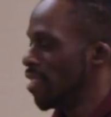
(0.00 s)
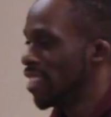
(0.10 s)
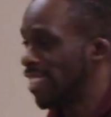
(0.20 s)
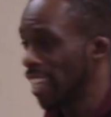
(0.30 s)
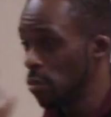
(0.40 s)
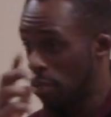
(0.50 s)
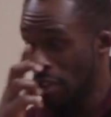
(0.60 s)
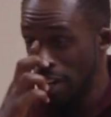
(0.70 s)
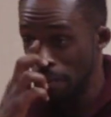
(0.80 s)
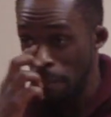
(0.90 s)
The second
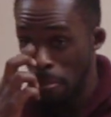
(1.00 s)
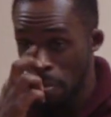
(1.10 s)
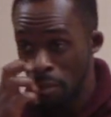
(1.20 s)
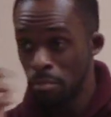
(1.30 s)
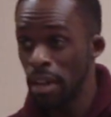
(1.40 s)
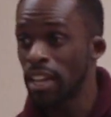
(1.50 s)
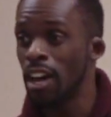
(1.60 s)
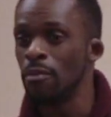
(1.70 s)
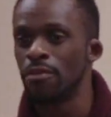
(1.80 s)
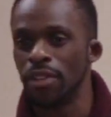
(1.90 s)
part, my
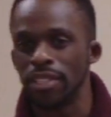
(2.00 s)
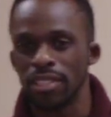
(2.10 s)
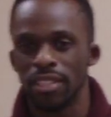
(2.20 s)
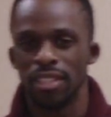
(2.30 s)
comfort.